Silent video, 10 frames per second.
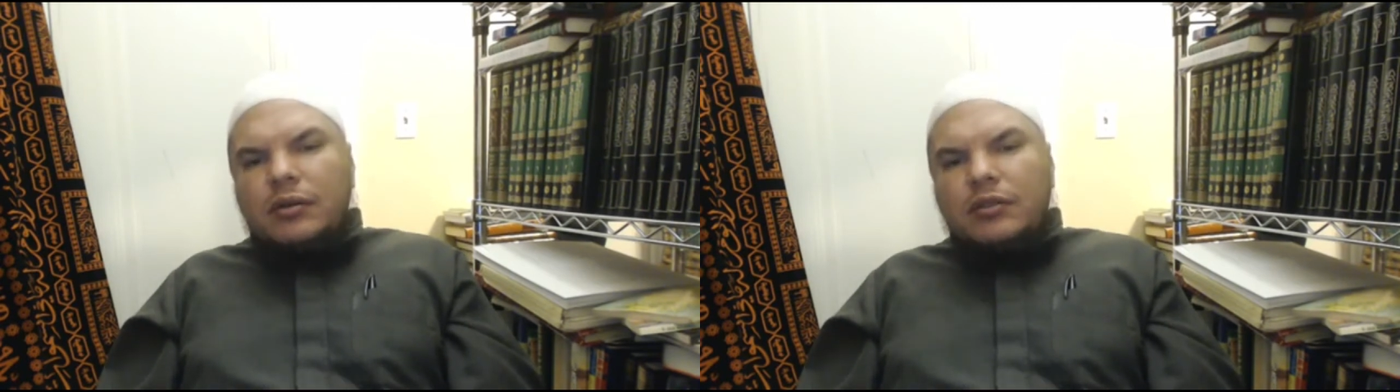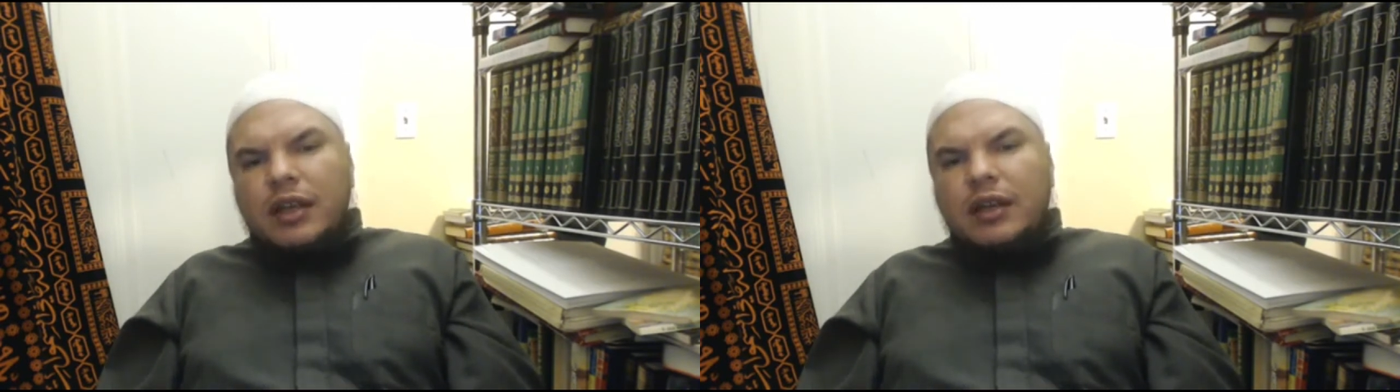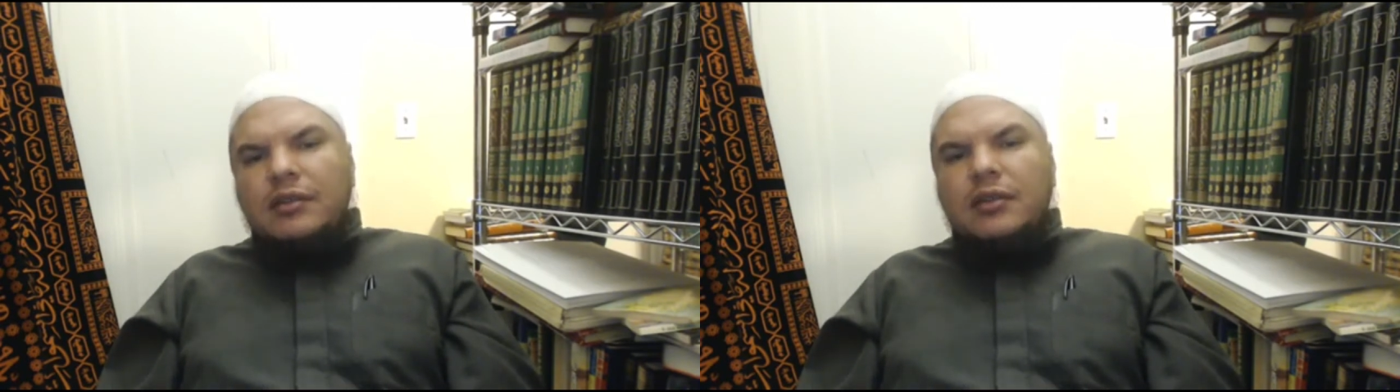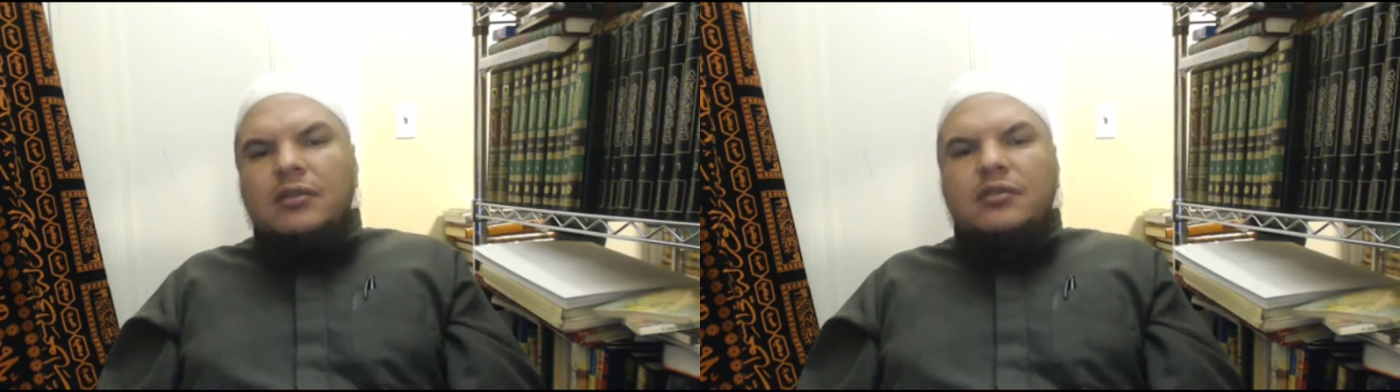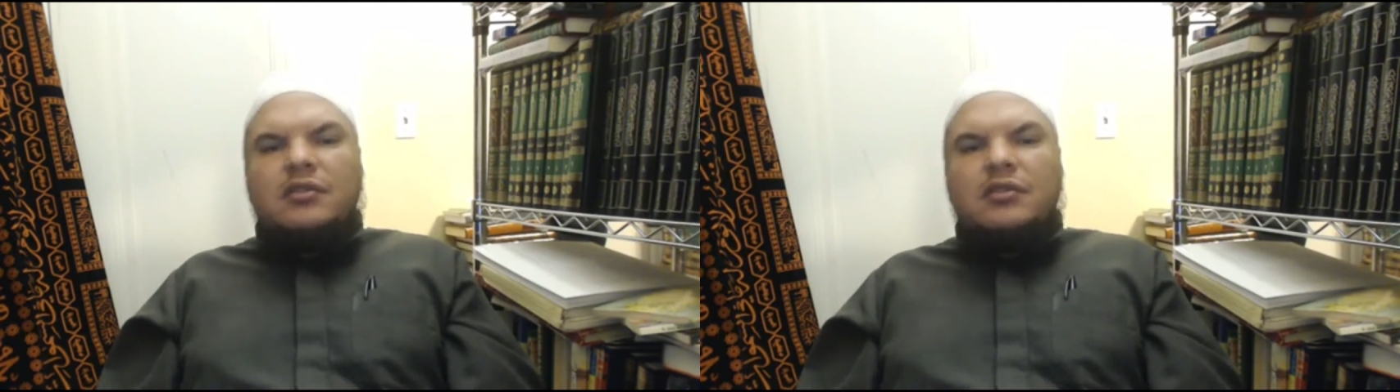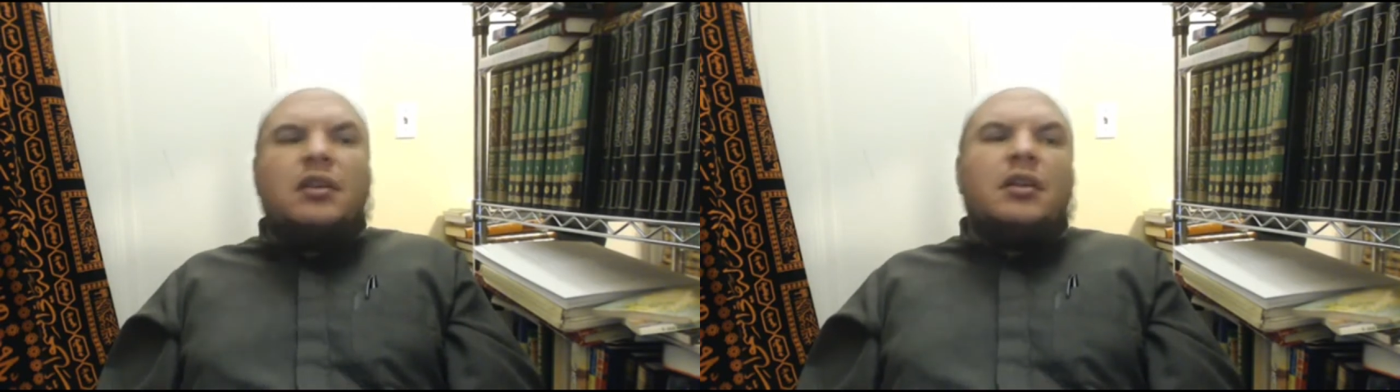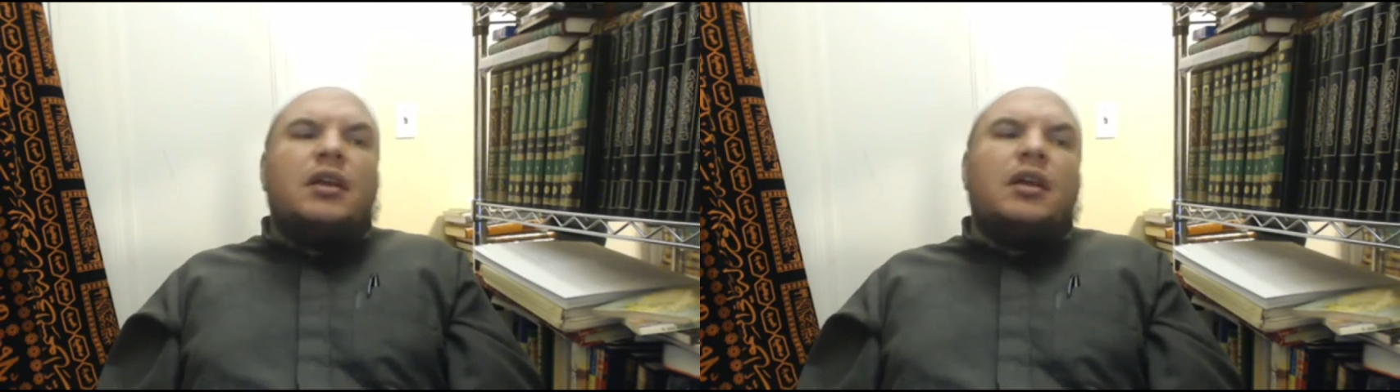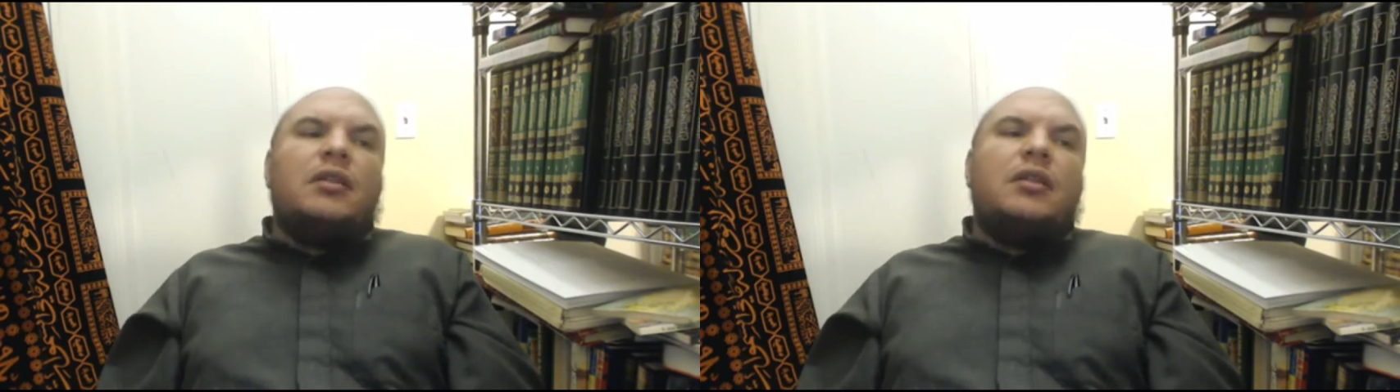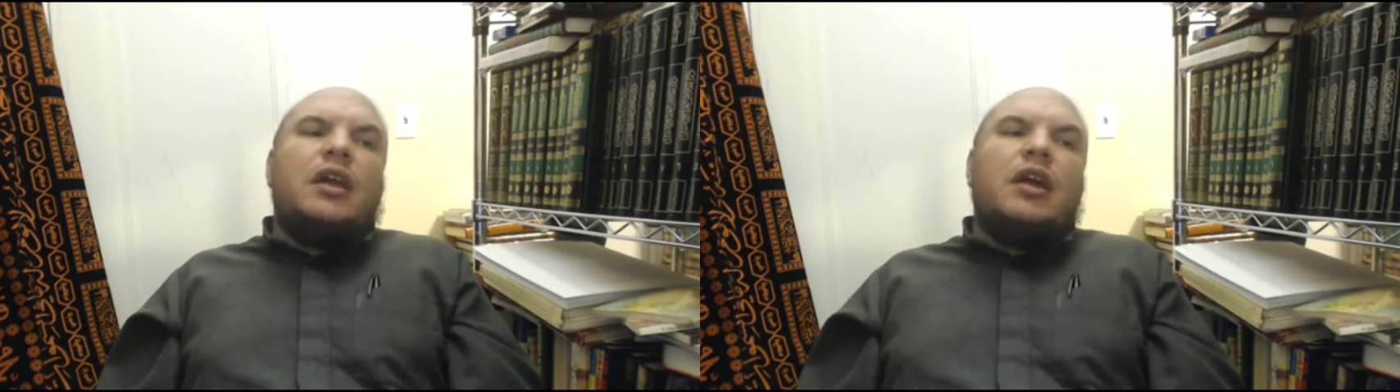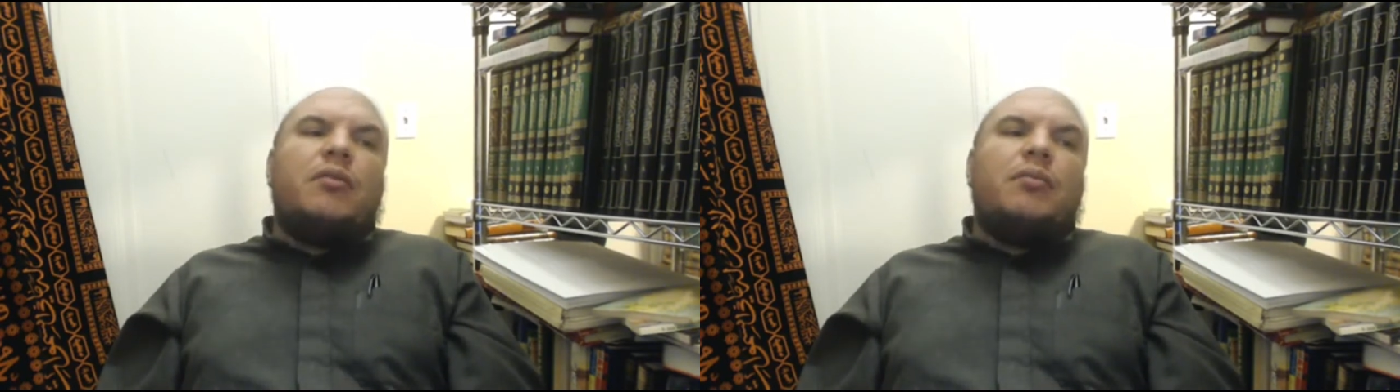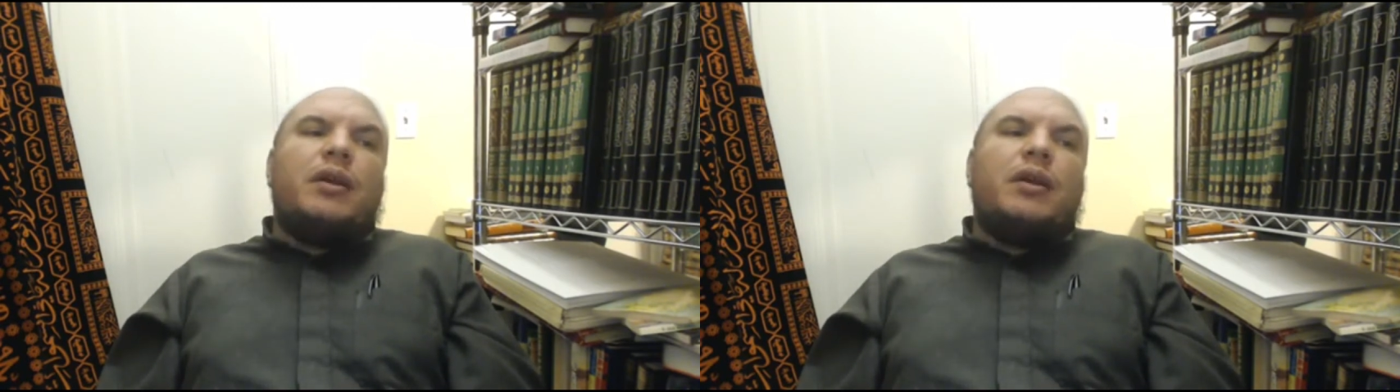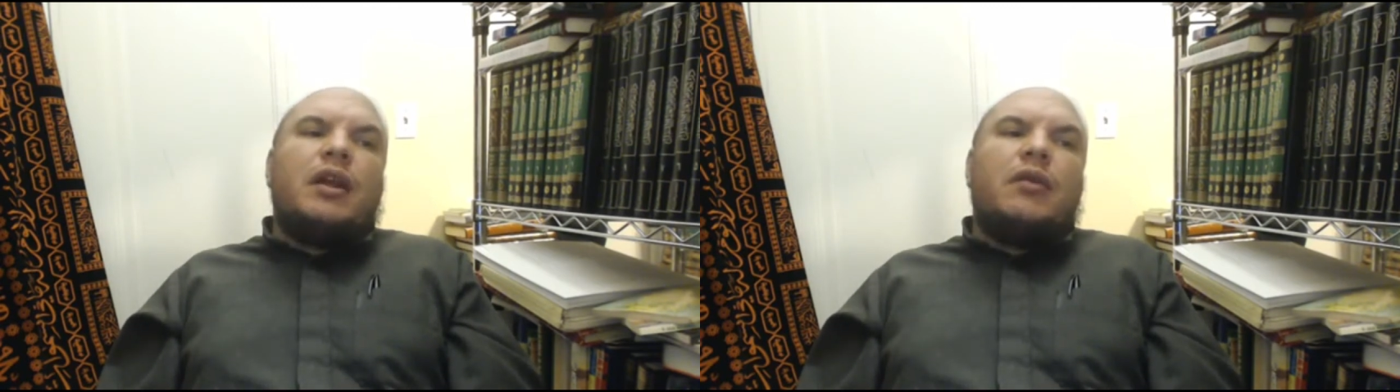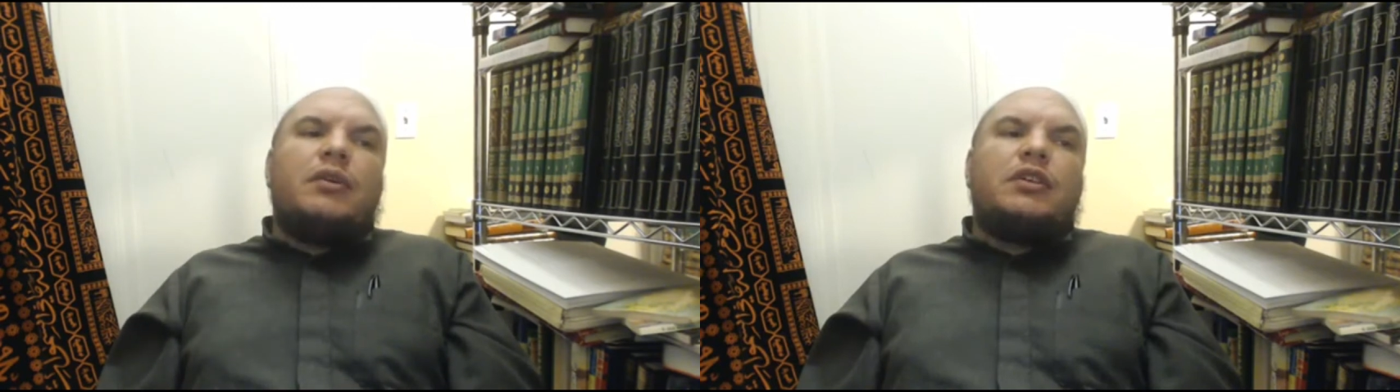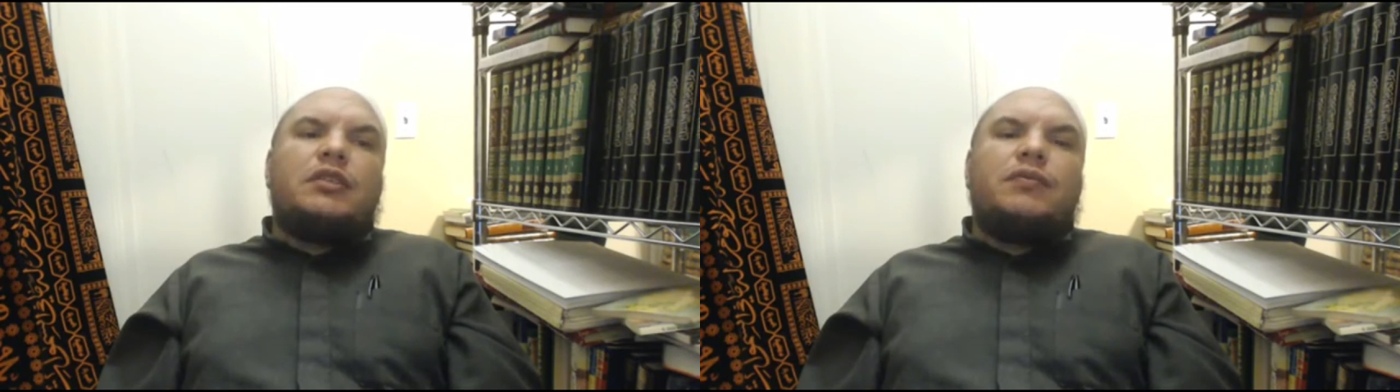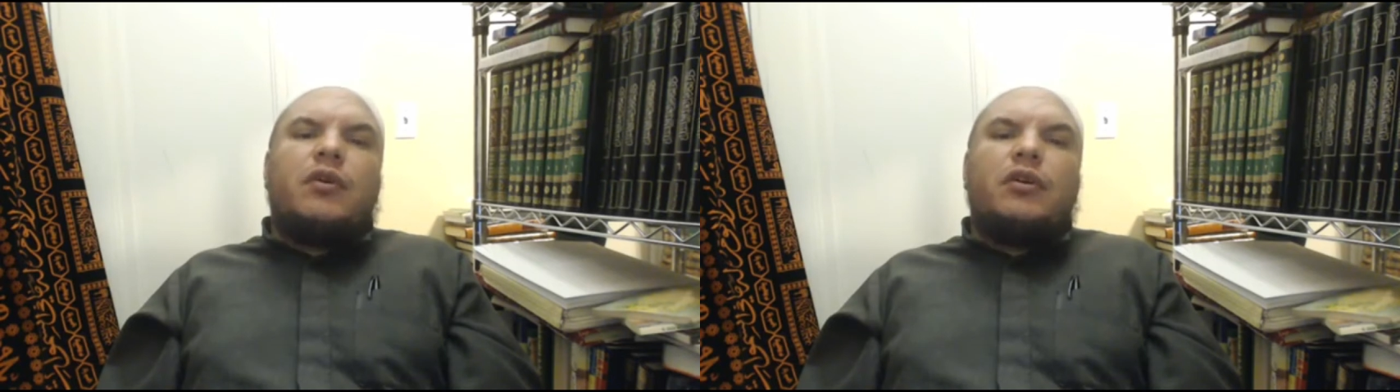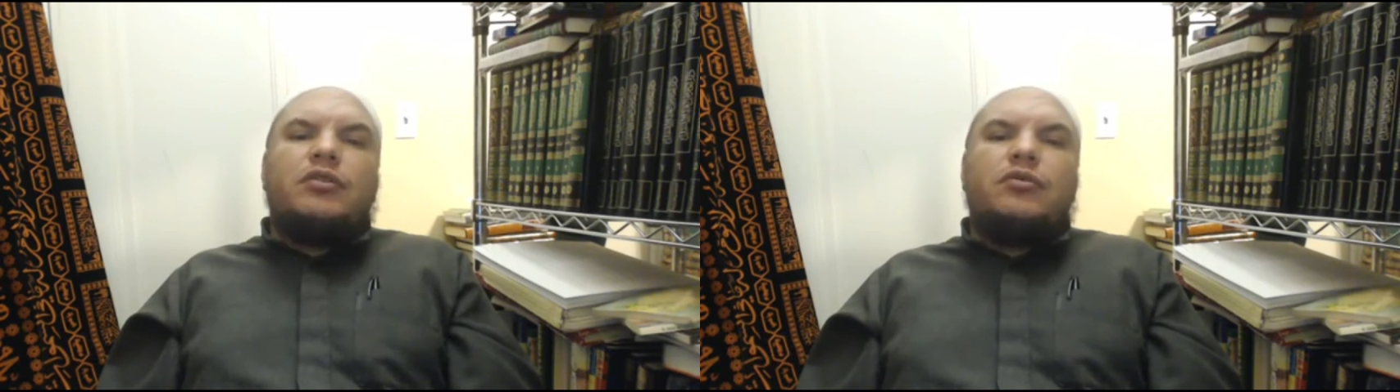text in the Arabic language as far as